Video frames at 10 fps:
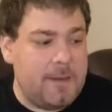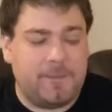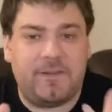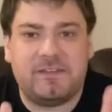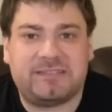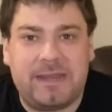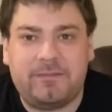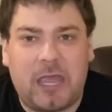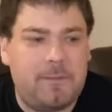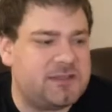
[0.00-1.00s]
but at the same
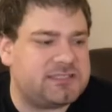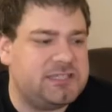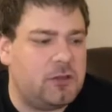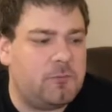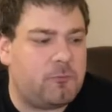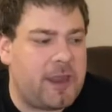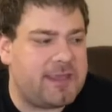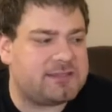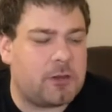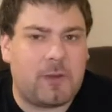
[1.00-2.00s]
time, it still
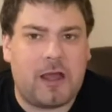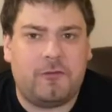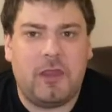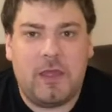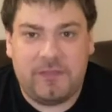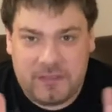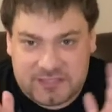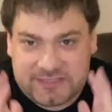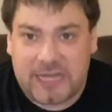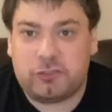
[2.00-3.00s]
ranks around the
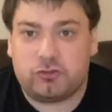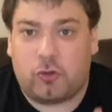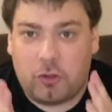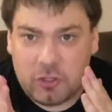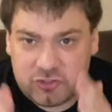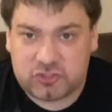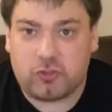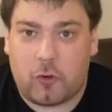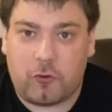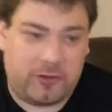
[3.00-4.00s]
central
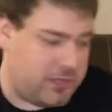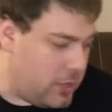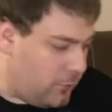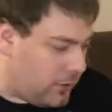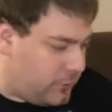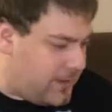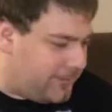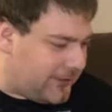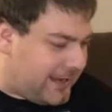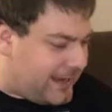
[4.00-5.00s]
story, where we
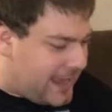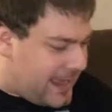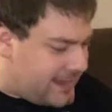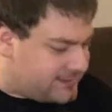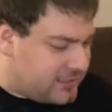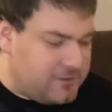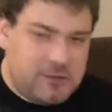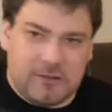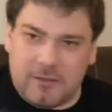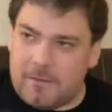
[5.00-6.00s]
play as
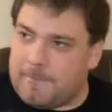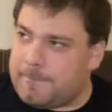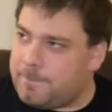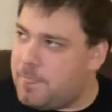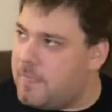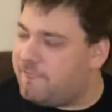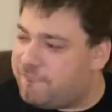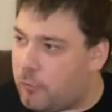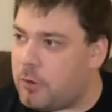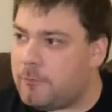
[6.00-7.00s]

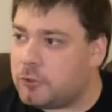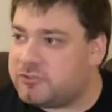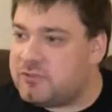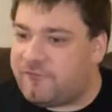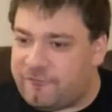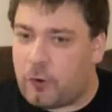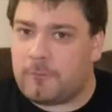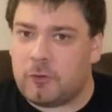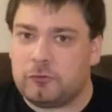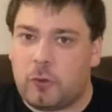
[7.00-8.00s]
former
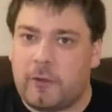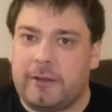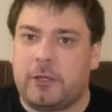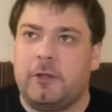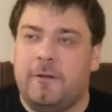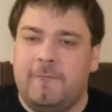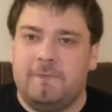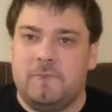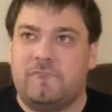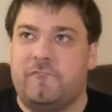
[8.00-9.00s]
lawyer
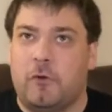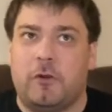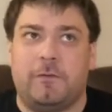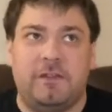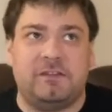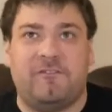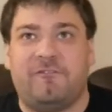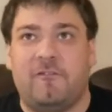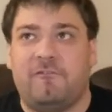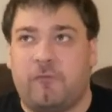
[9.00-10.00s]
for the
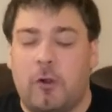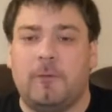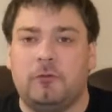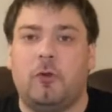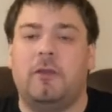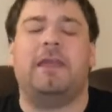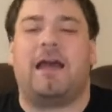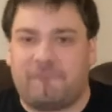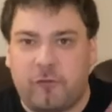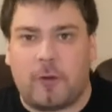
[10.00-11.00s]
former
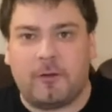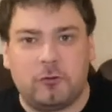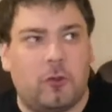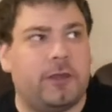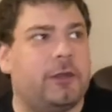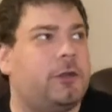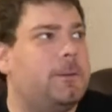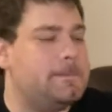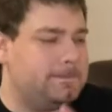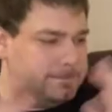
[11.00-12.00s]
lawyer,
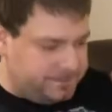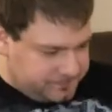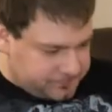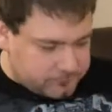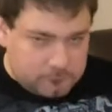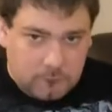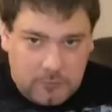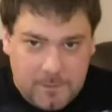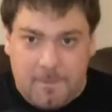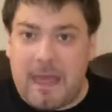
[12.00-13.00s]

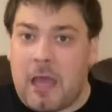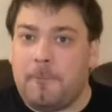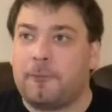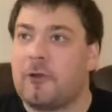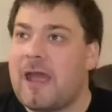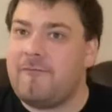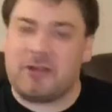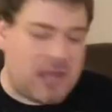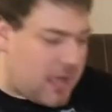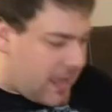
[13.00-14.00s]
now
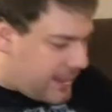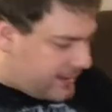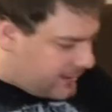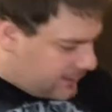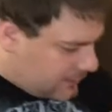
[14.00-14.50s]
private eye,